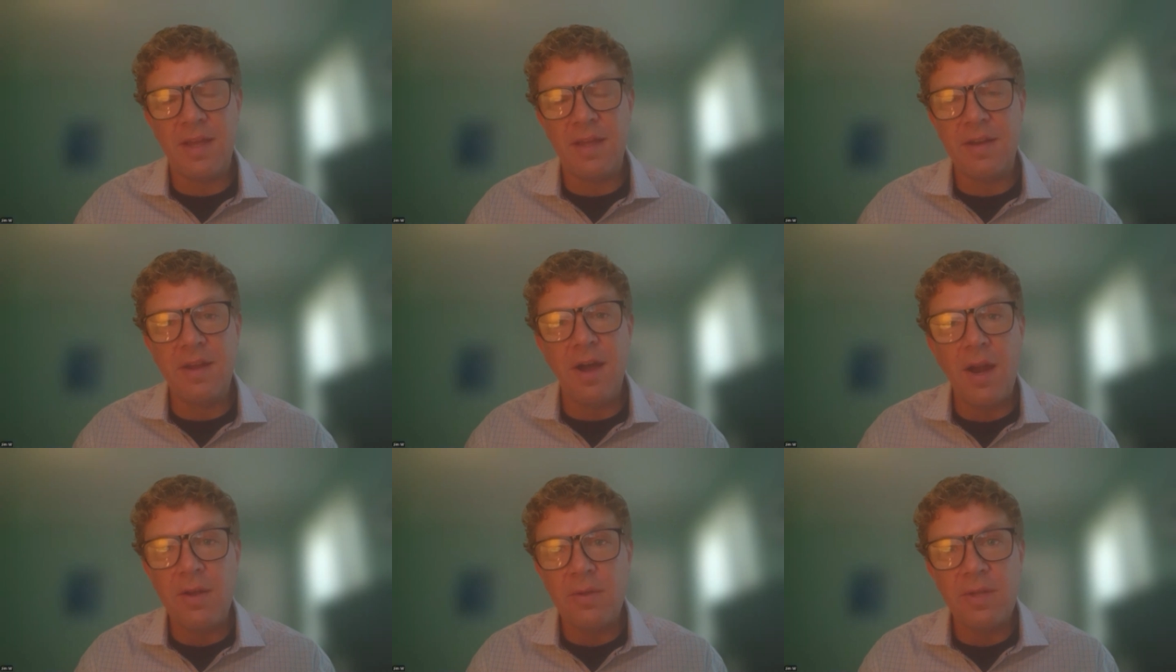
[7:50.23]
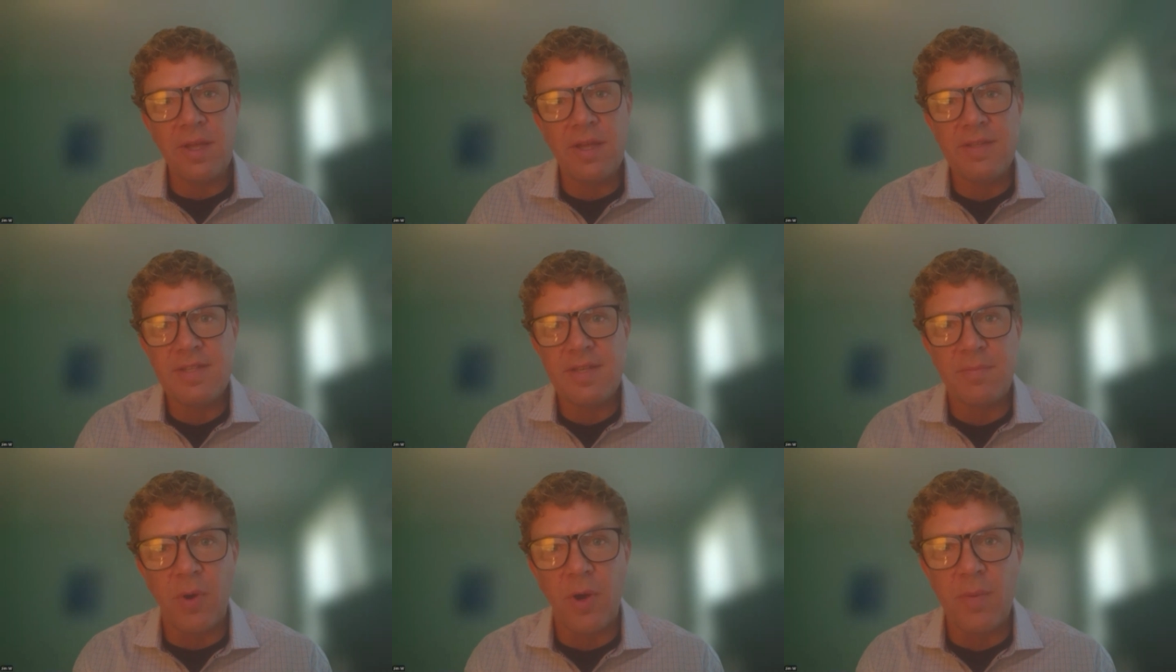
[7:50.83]
not only is
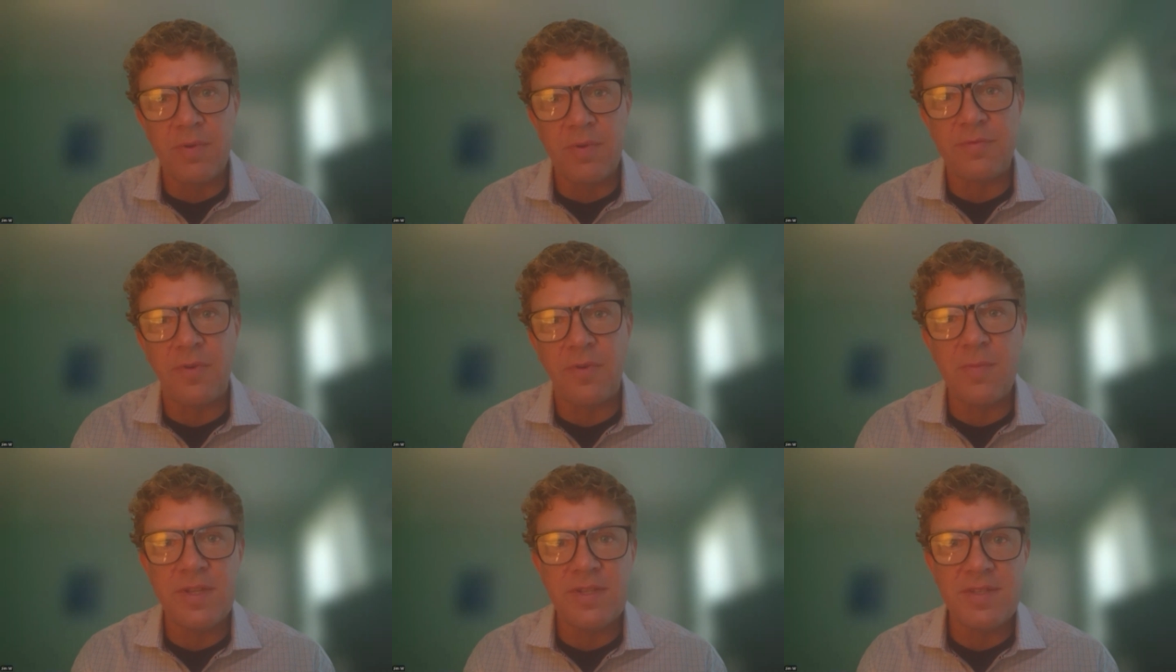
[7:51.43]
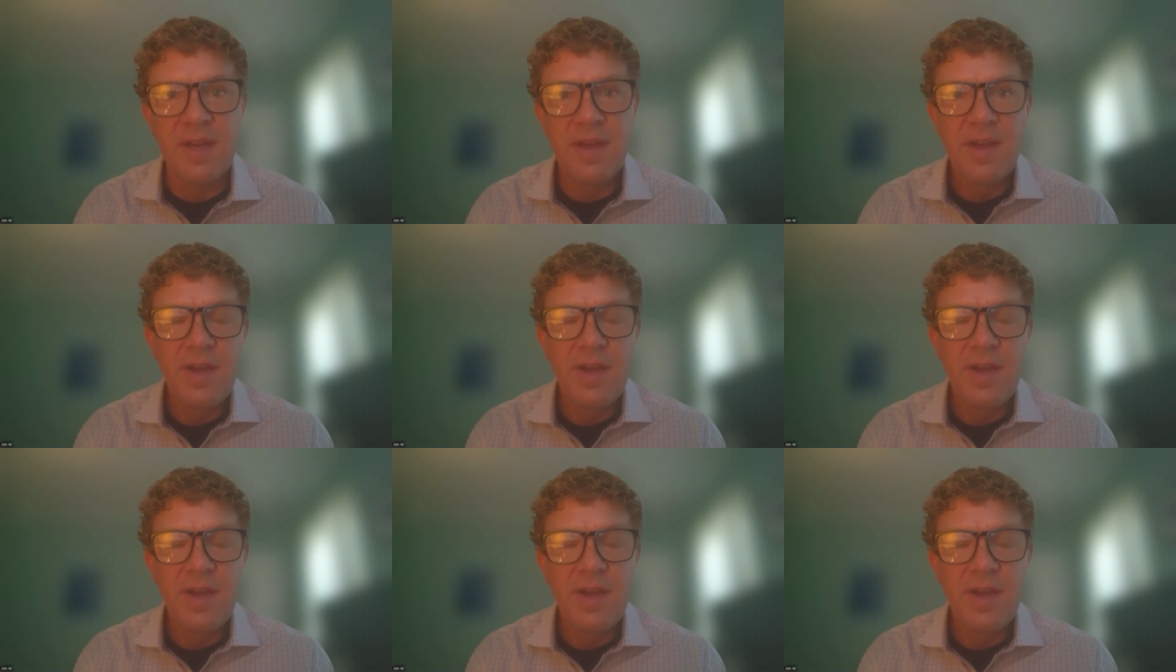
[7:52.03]
it poor performance,